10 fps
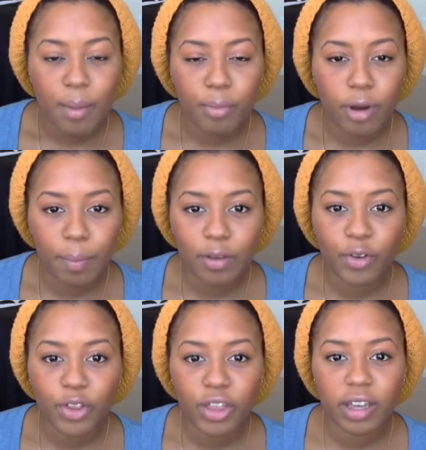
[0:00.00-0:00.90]
Prepping
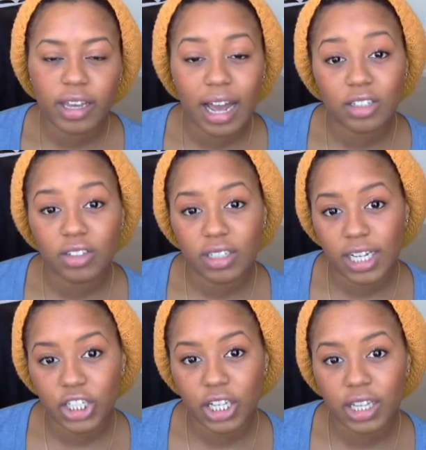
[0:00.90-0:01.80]
for the
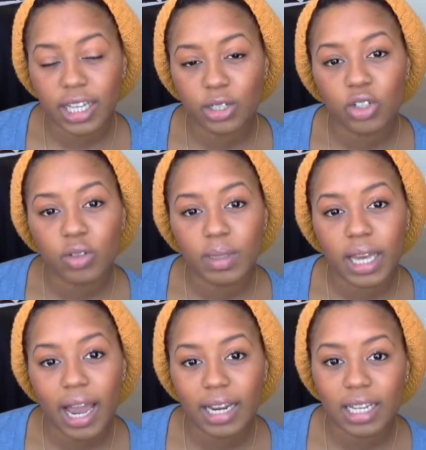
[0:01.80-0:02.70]
consultation, they told me
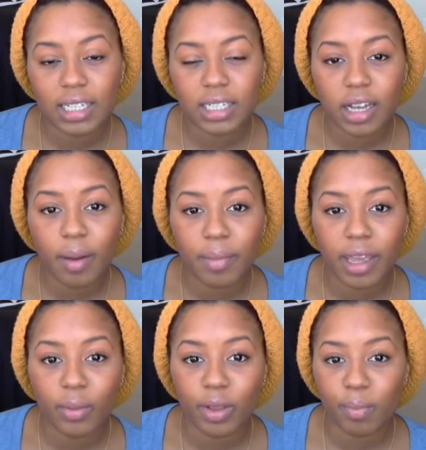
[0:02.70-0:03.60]
I needed to come
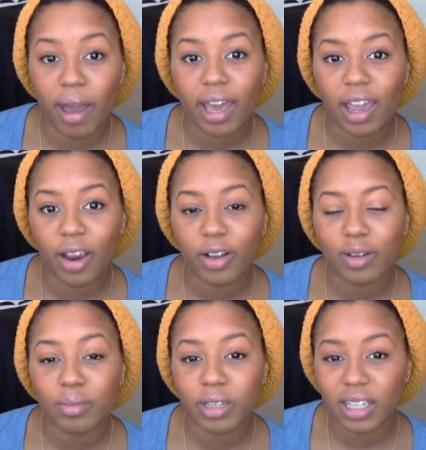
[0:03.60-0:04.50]
in with my hair
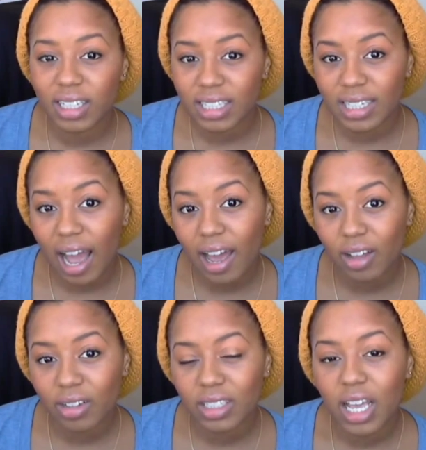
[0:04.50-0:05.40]
completely
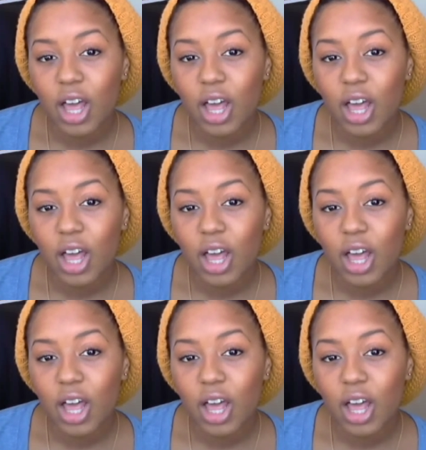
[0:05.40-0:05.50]
styled